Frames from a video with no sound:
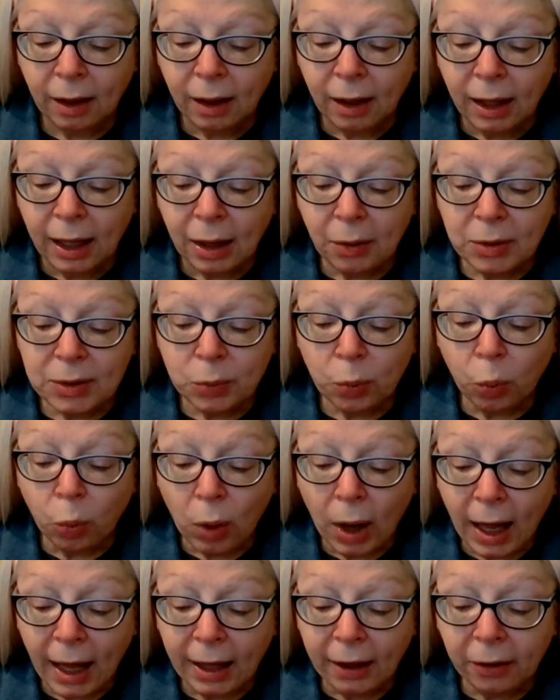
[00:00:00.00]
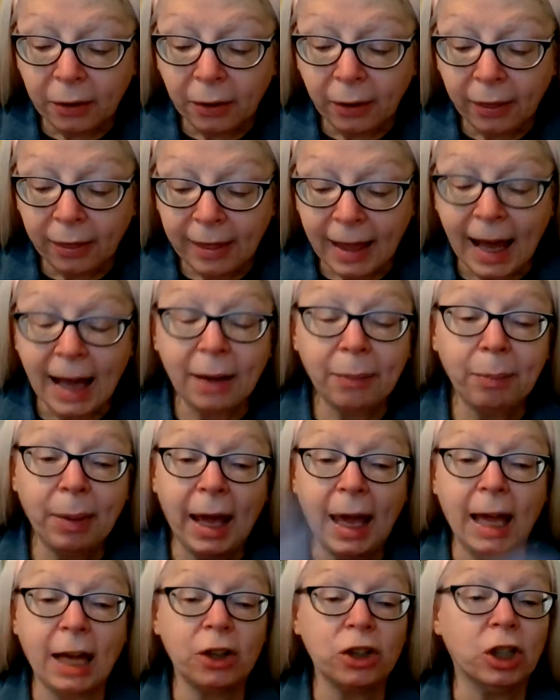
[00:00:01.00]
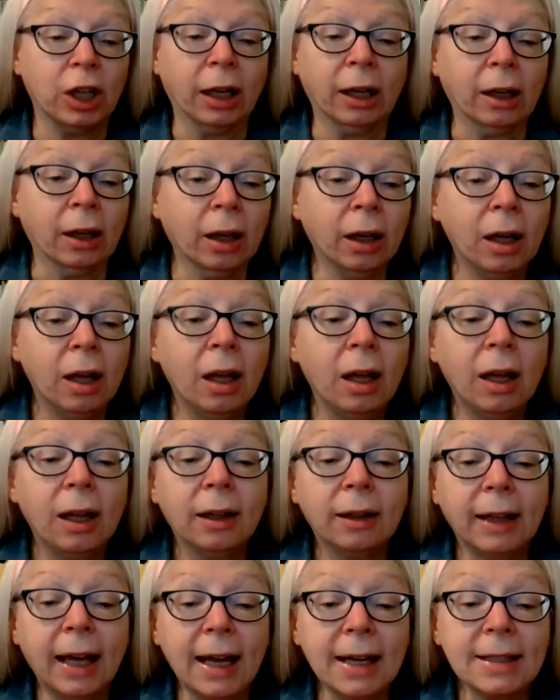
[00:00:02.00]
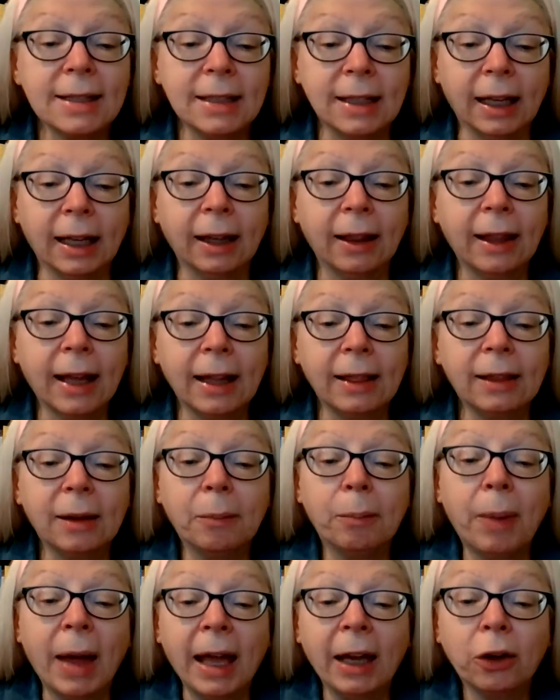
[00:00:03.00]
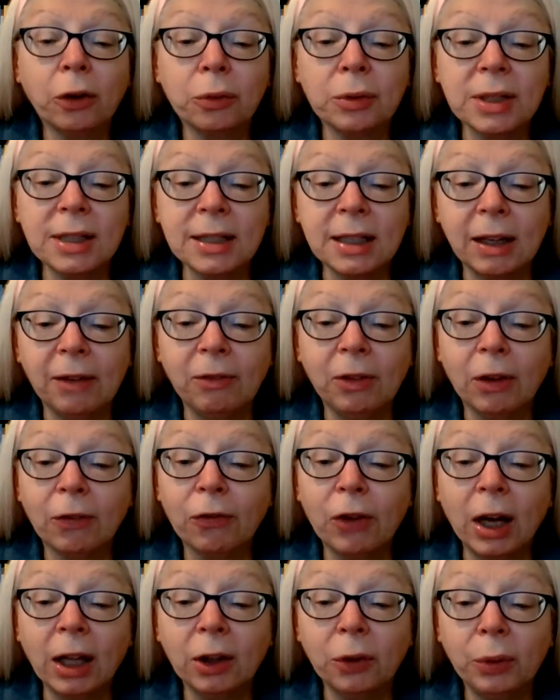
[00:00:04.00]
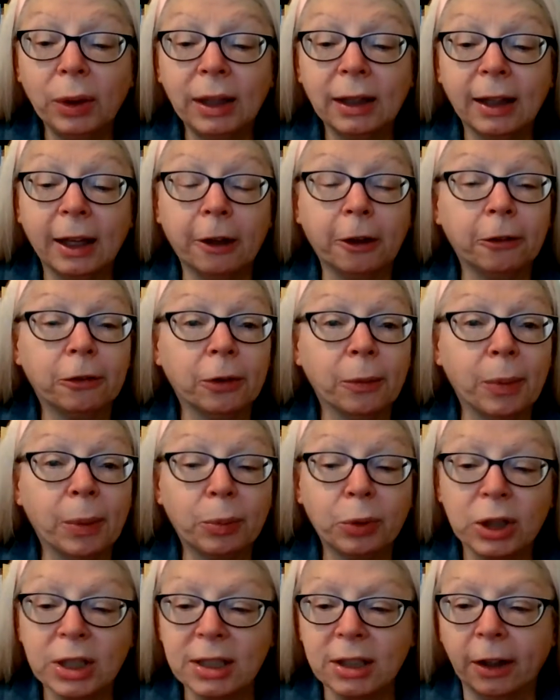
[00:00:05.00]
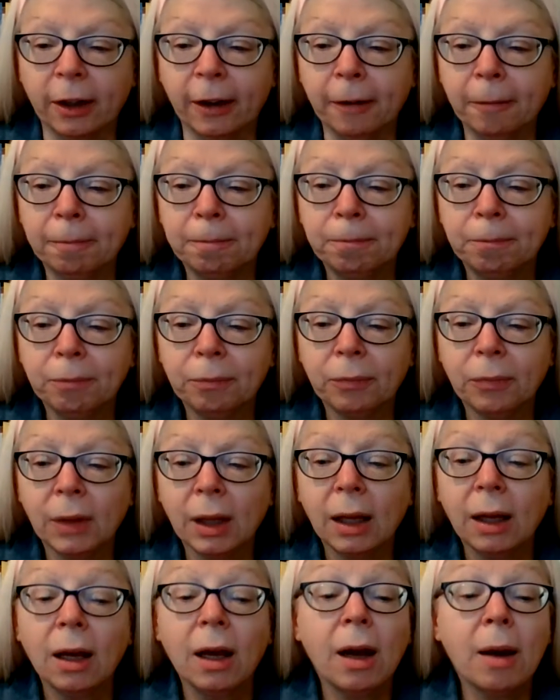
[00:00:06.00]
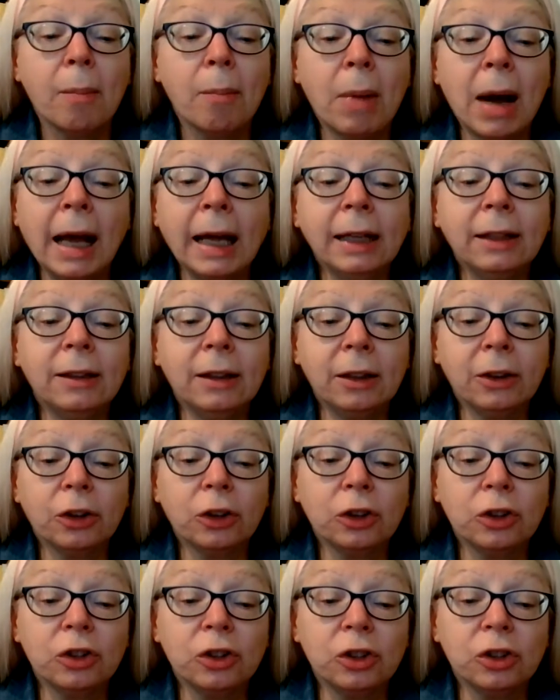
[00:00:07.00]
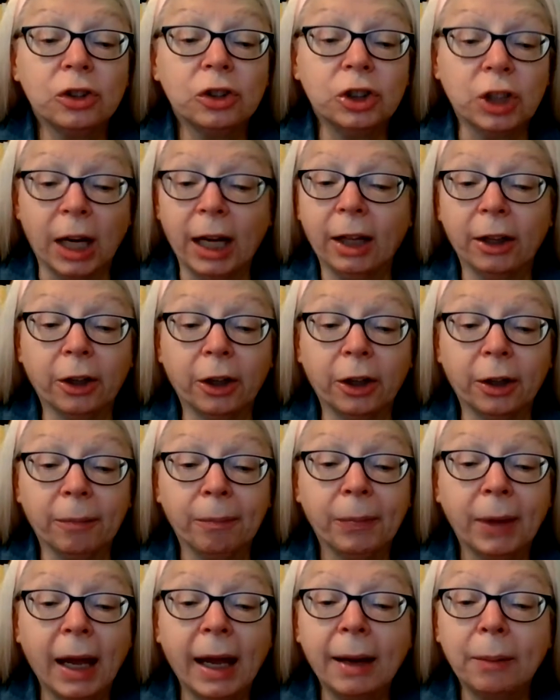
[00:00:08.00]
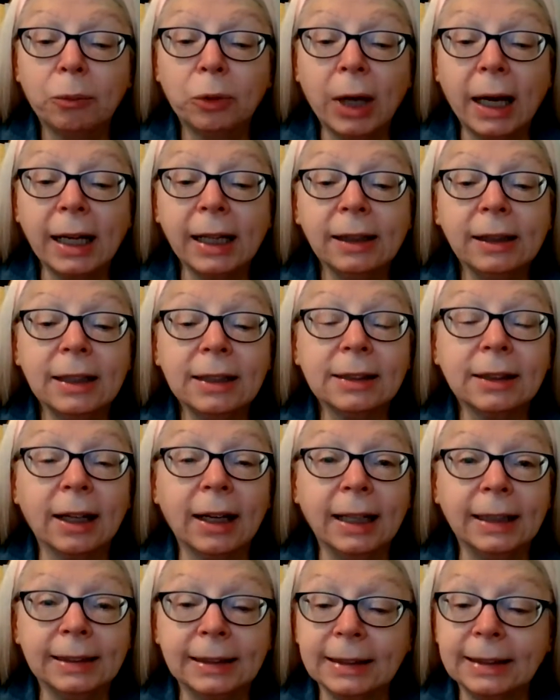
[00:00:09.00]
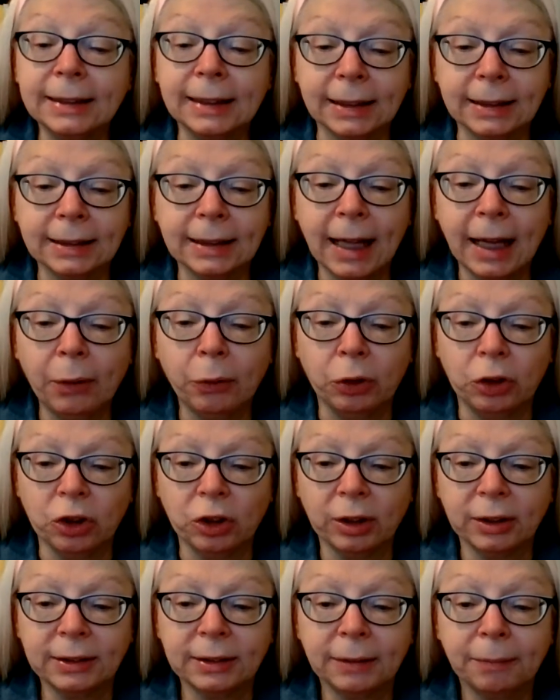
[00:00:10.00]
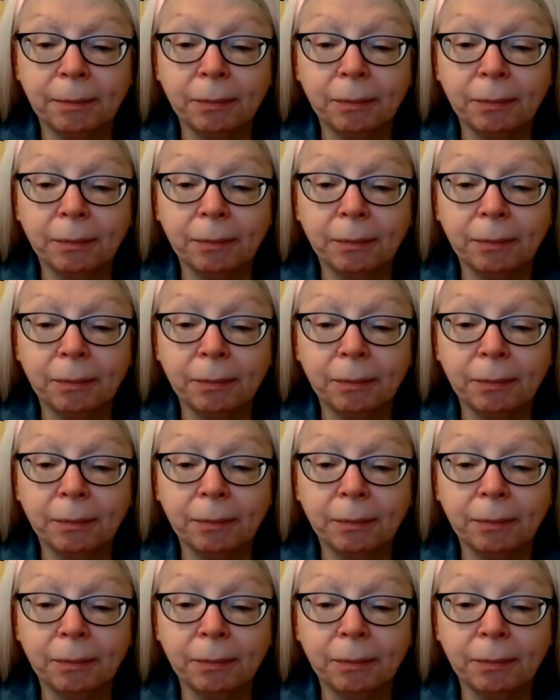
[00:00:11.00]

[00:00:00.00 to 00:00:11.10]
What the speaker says: It was while that passion lasted that the banker received the following letter from the prisoner. My dear jailer, I am writing these lines in 6 languages.